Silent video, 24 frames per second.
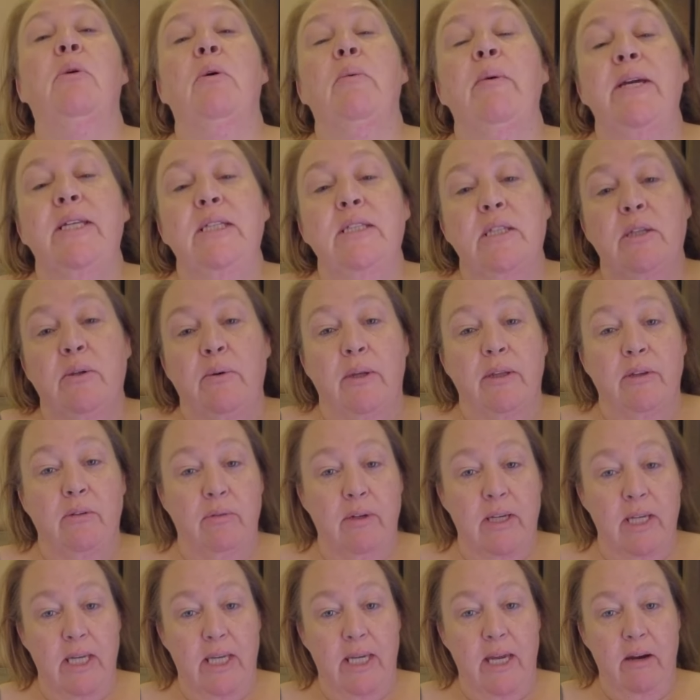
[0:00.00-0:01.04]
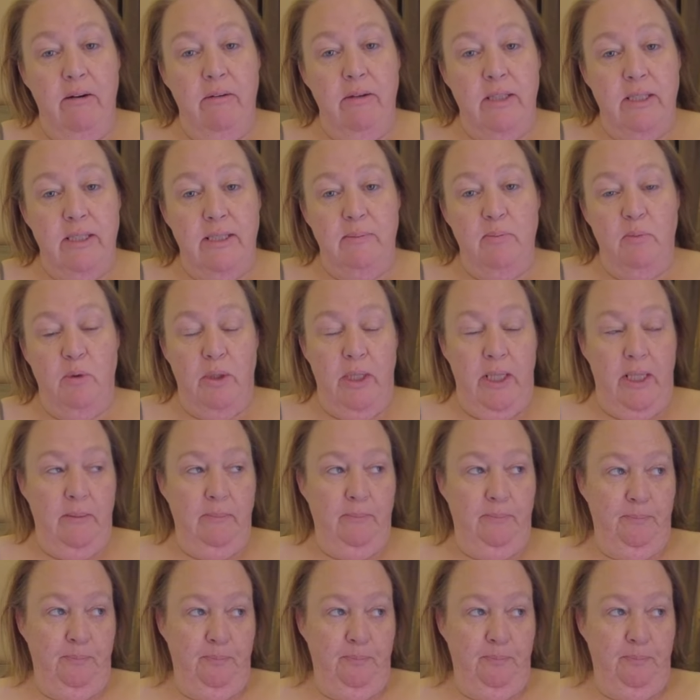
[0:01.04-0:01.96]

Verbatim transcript: We're waiting to go on the Ring of Kerry this morning.